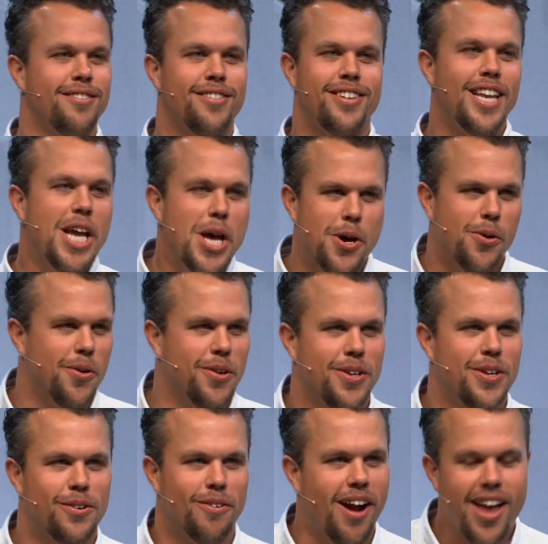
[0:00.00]
No,
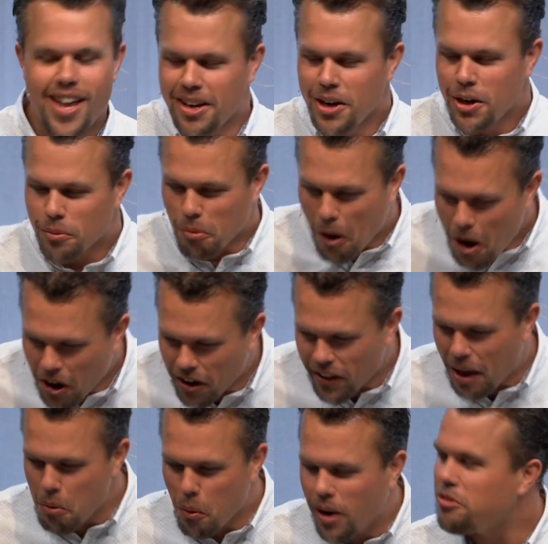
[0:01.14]
right? Wrong.
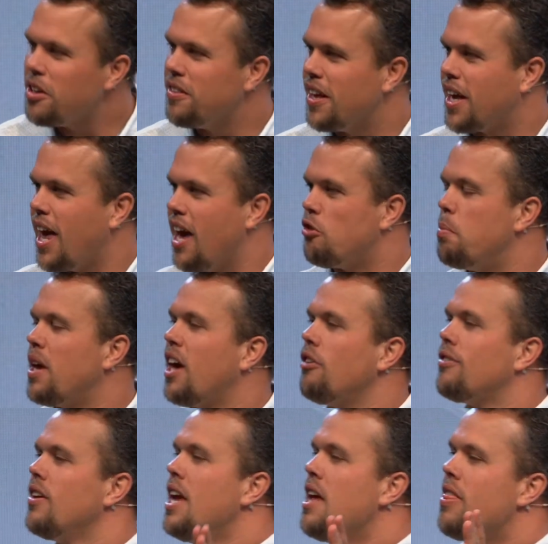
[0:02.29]
That wasn't the case,
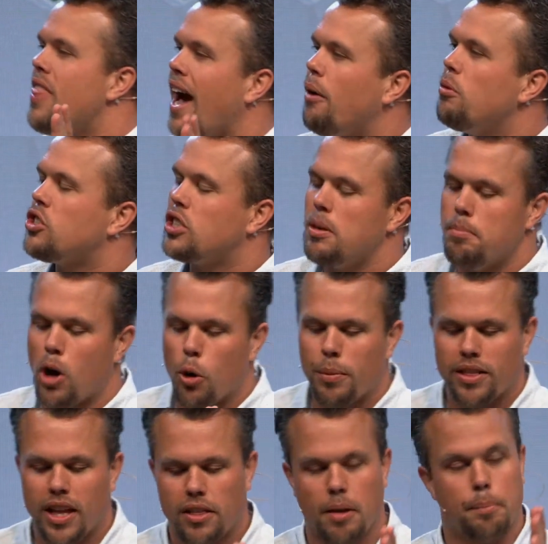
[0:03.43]
because that was the
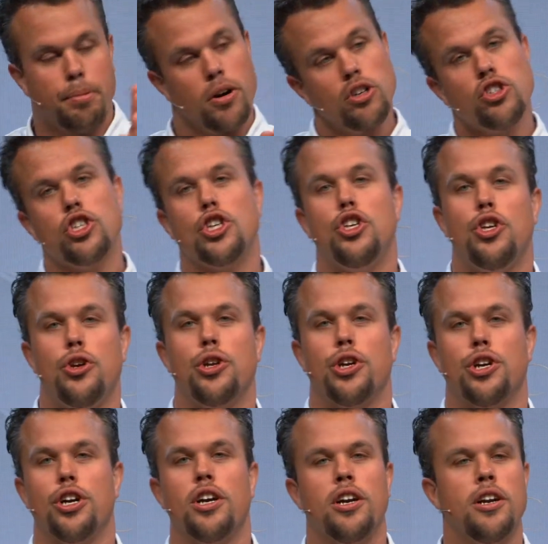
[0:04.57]
moment that the
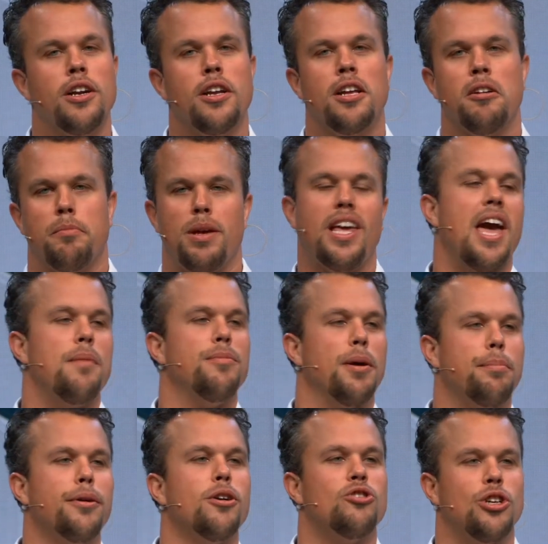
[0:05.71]
persecutor became the
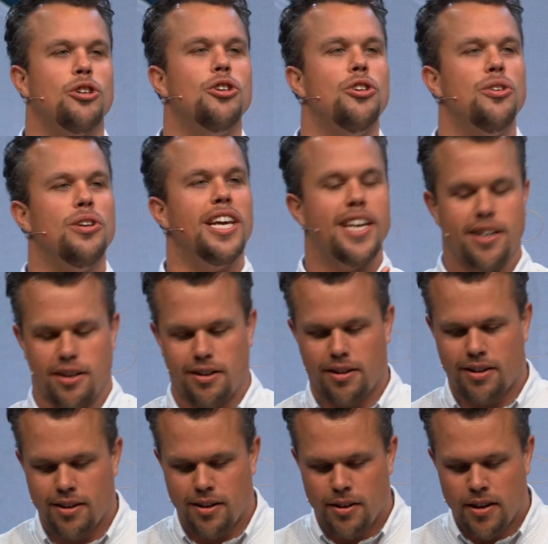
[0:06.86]
persecuted.
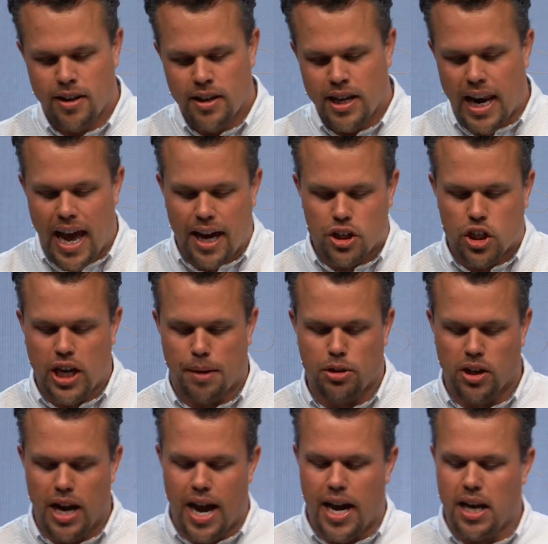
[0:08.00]
In Acts chapter
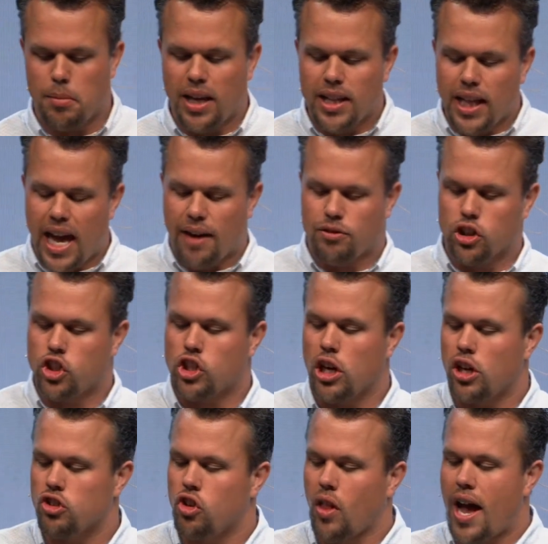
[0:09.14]
9, immediately after
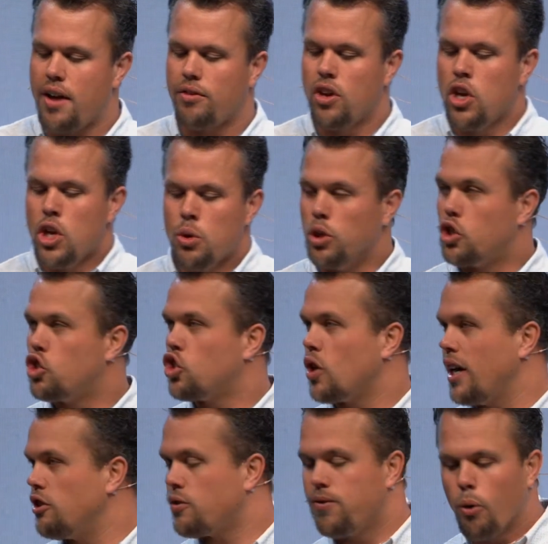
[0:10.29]
Saul's life was
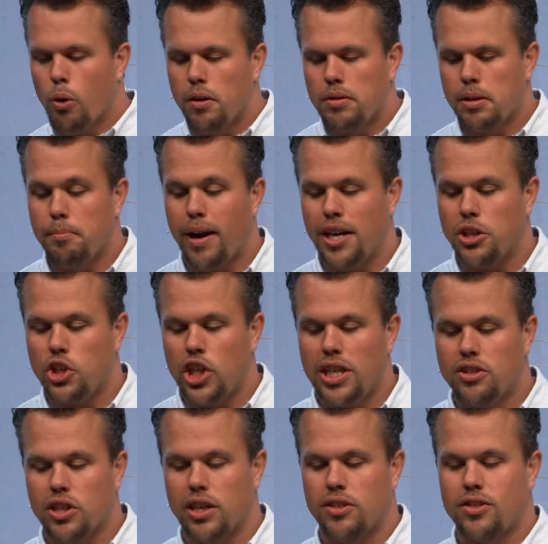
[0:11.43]
transformed by
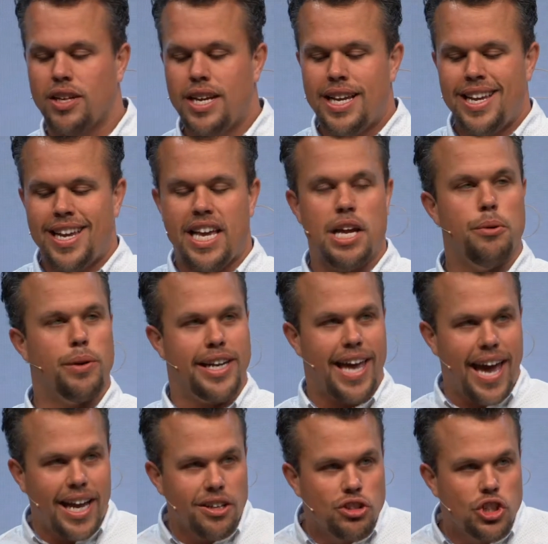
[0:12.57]
Jesus, he
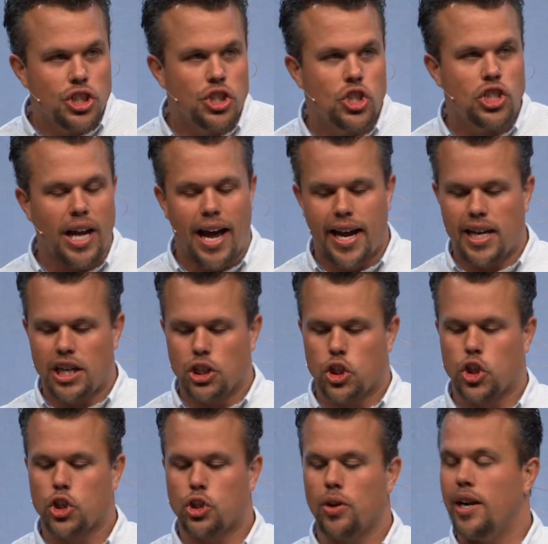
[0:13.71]
regains his sight and his
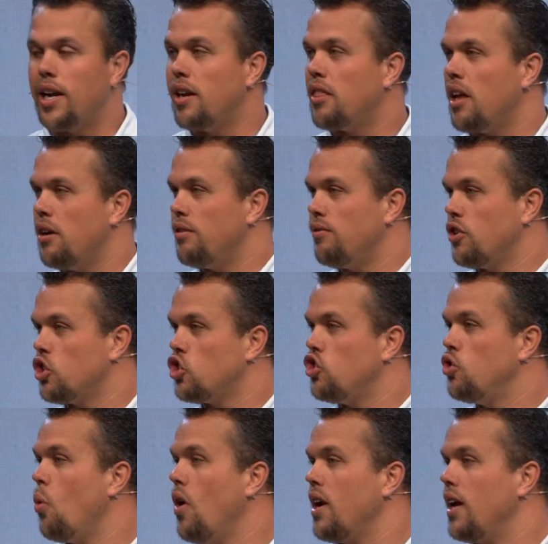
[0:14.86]
strength. And in verse
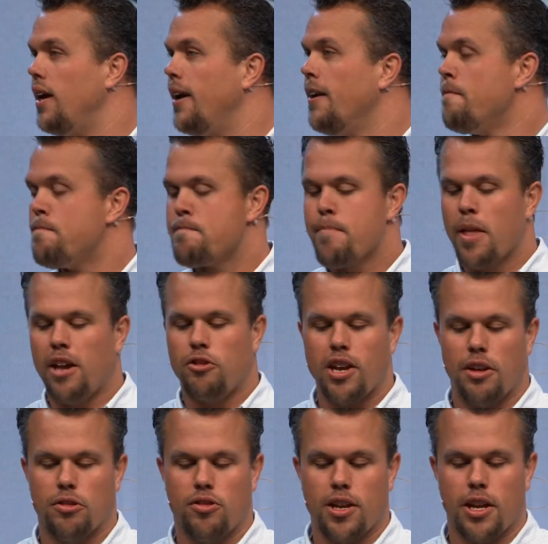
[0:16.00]
20, it
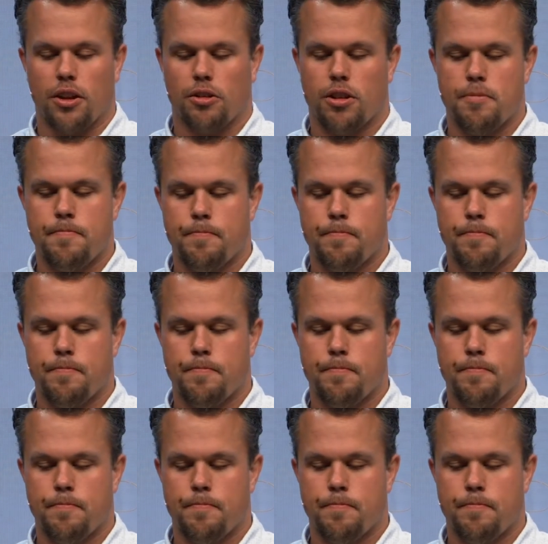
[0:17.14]
says this: